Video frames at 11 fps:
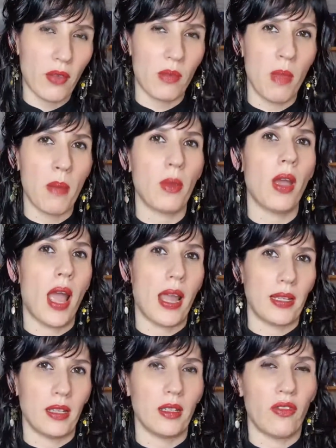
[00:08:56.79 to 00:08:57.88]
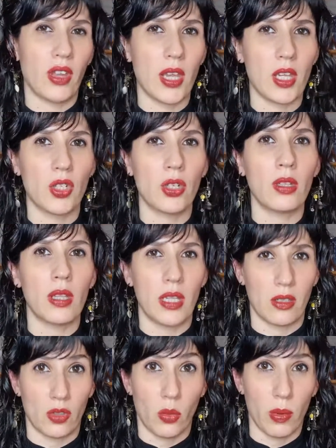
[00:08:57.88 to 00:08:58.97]
Remember, identification is
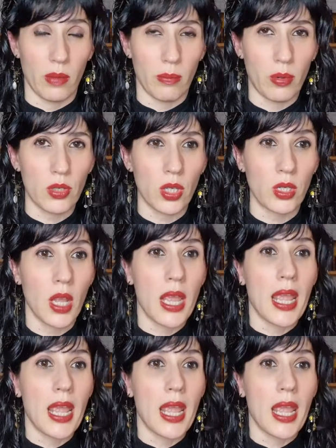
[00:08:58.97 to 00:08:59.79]
super important.